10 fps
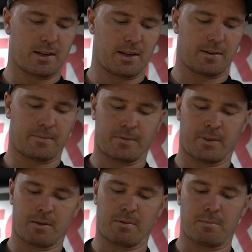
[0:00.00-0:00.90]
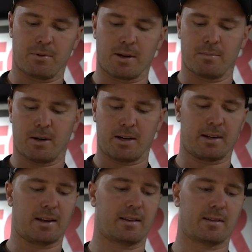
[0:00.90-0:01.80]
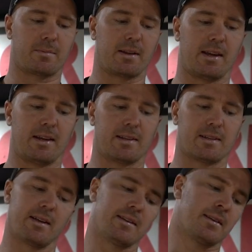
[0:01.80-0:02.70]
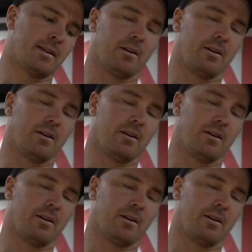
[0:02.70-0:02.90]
thing when putting a bike together is a bit of anti-seize.